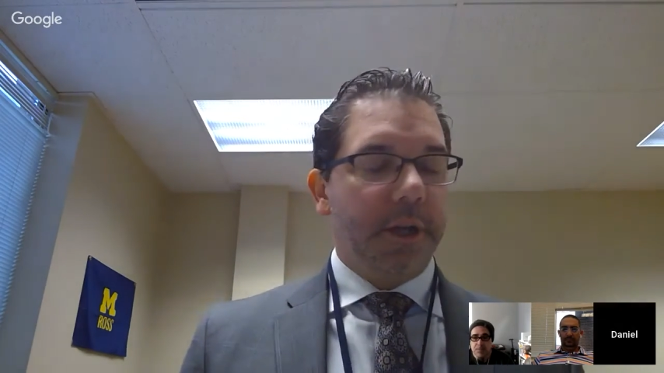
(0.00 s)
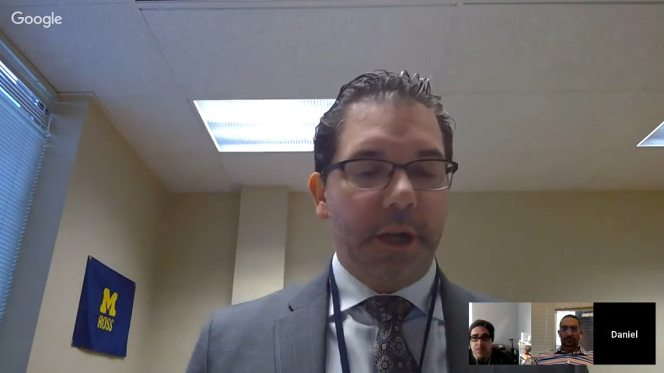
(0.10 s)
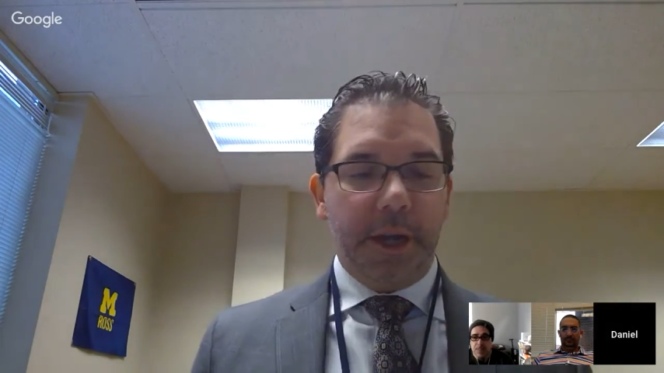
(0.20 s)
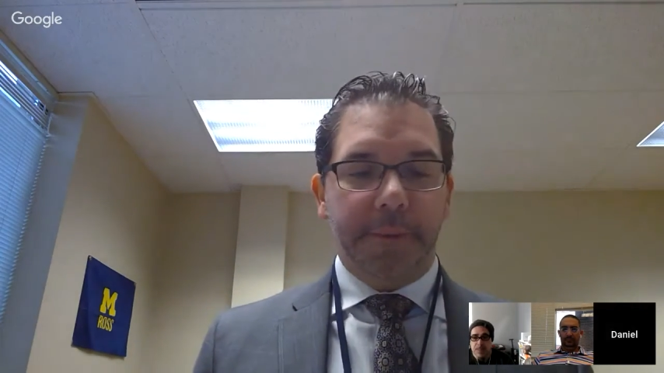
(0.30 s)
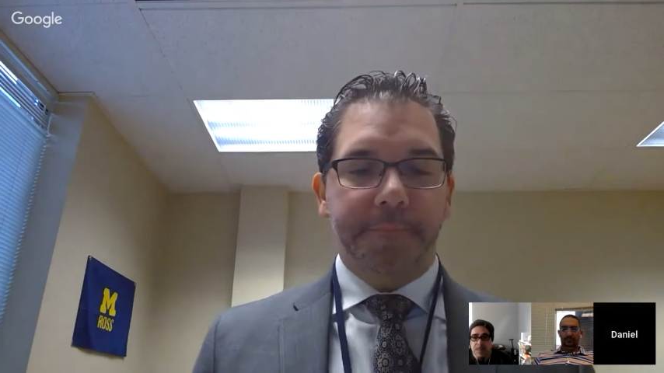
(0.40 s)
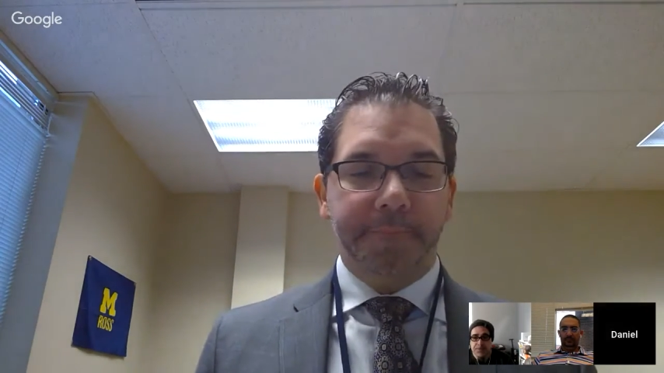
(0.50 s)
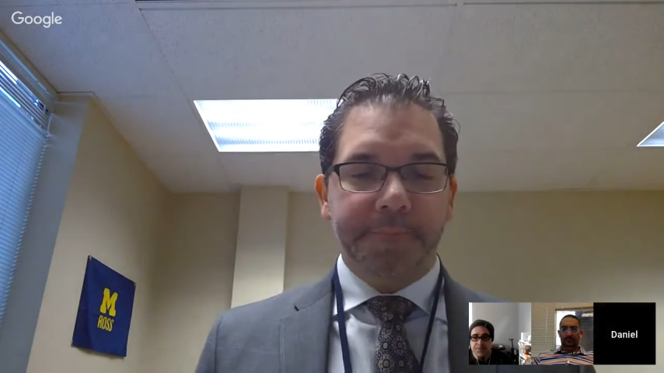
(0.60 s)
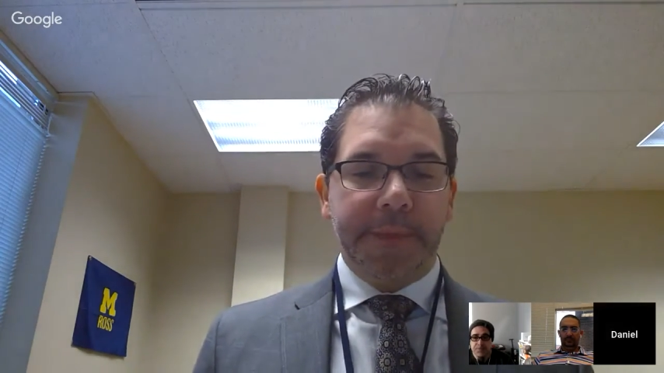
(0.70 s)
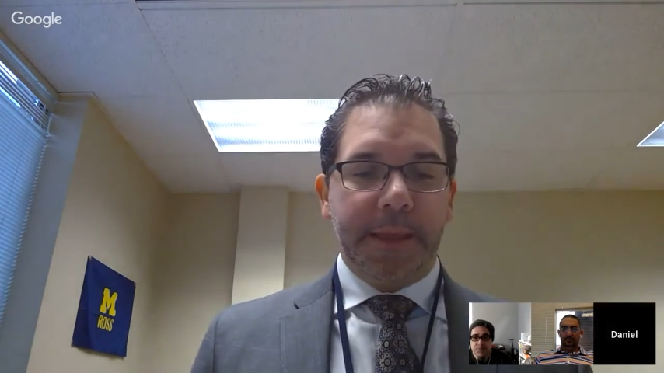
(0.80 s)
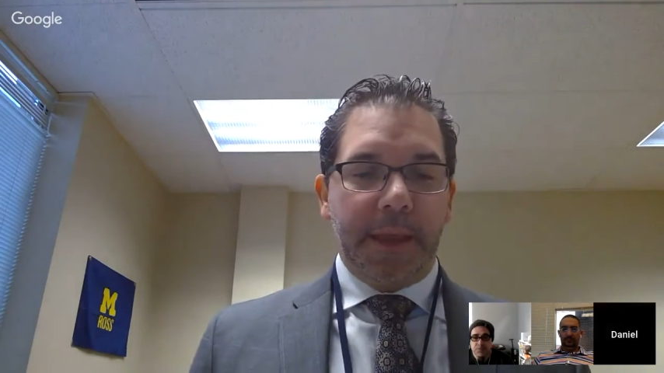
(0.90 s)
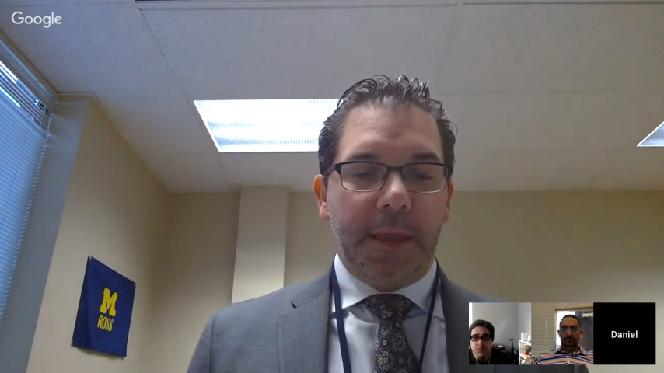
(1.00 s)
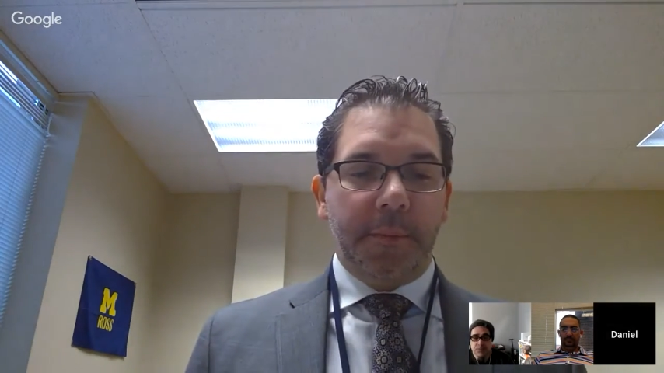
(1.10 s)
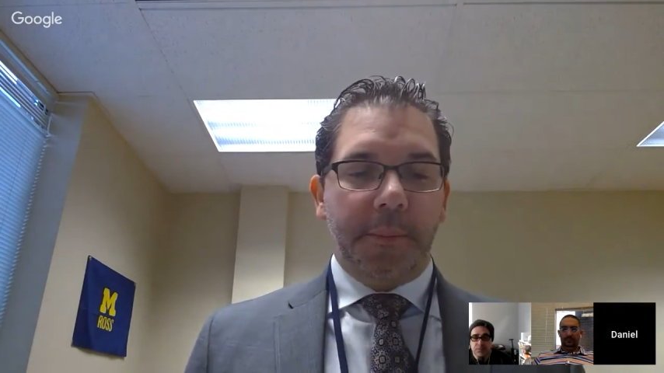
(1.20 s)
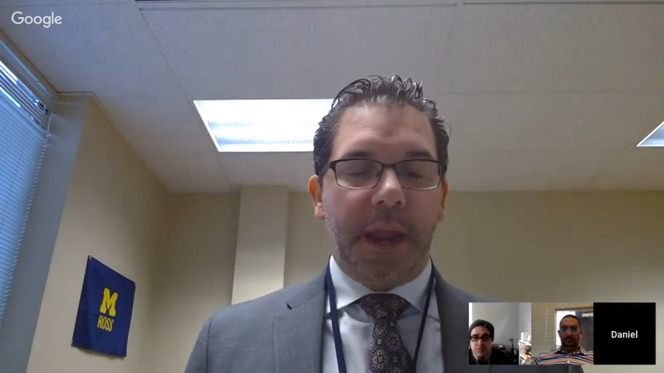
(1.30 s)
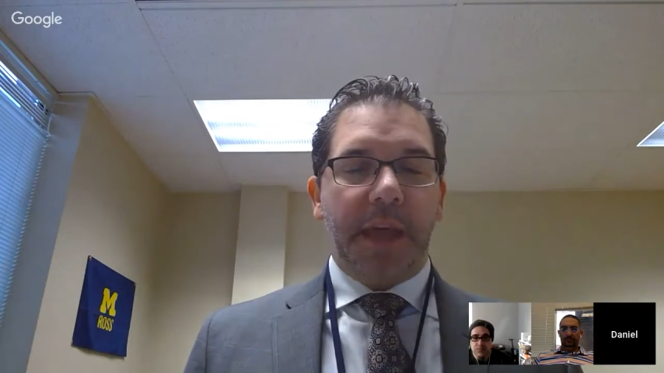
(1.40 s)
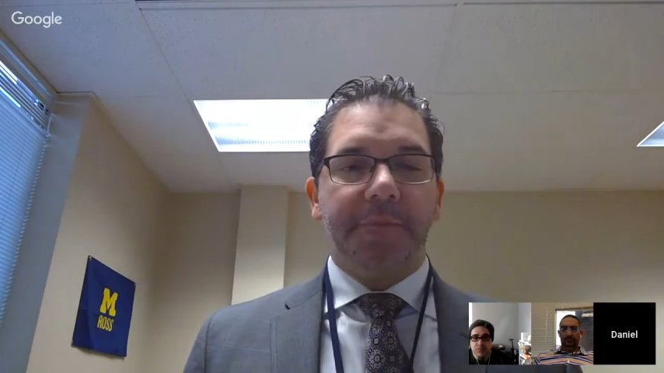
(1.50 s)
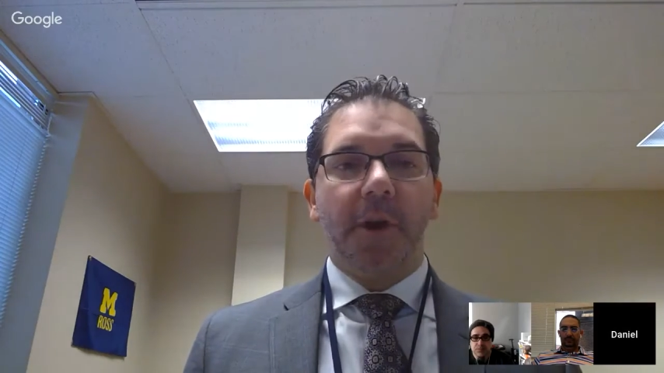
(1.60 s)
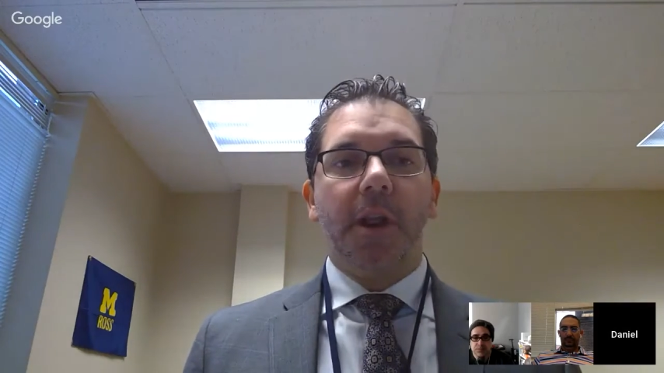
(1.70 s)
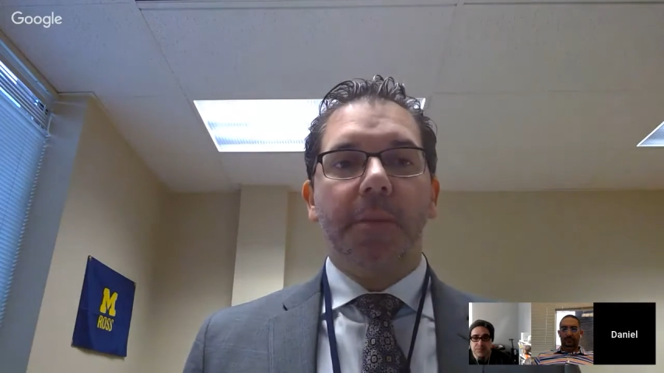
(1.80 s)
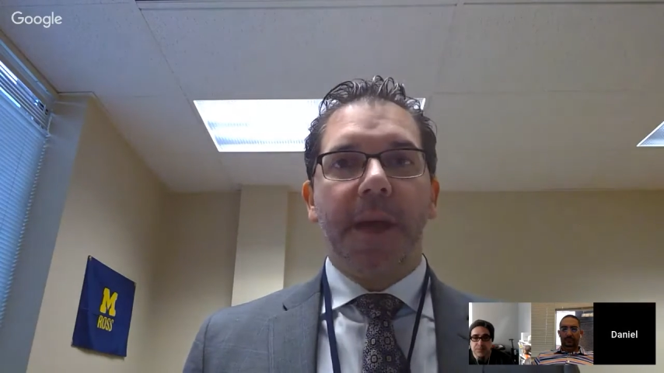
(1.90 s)
But I've
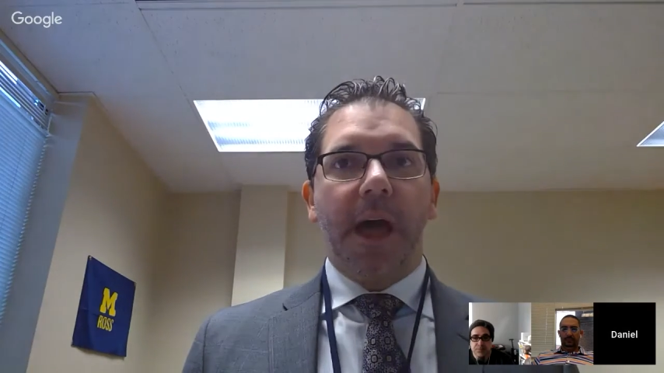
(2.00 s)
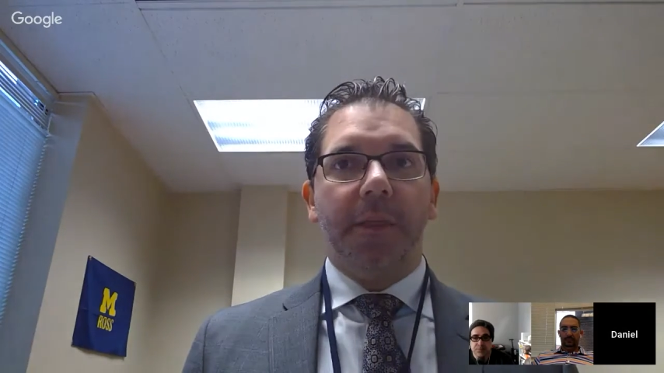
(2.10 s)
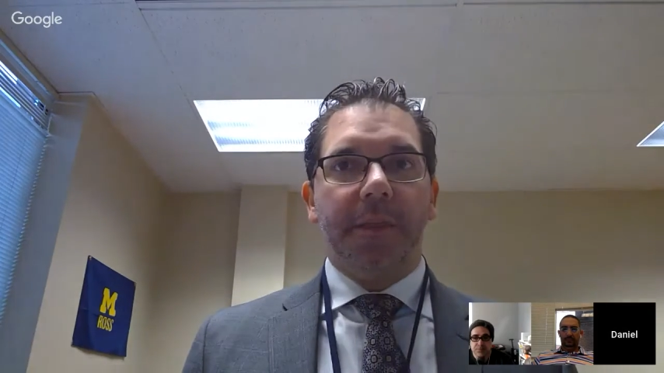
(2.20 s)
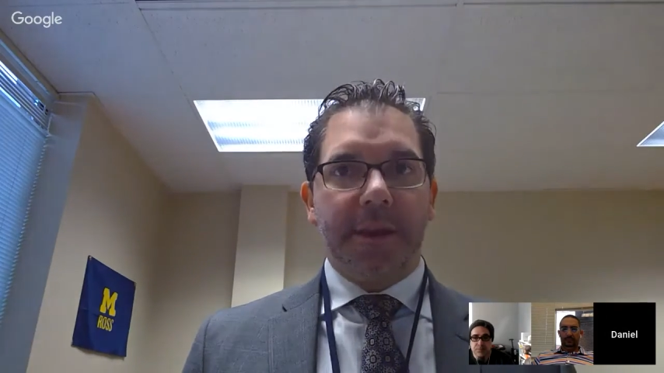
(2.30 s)
thought about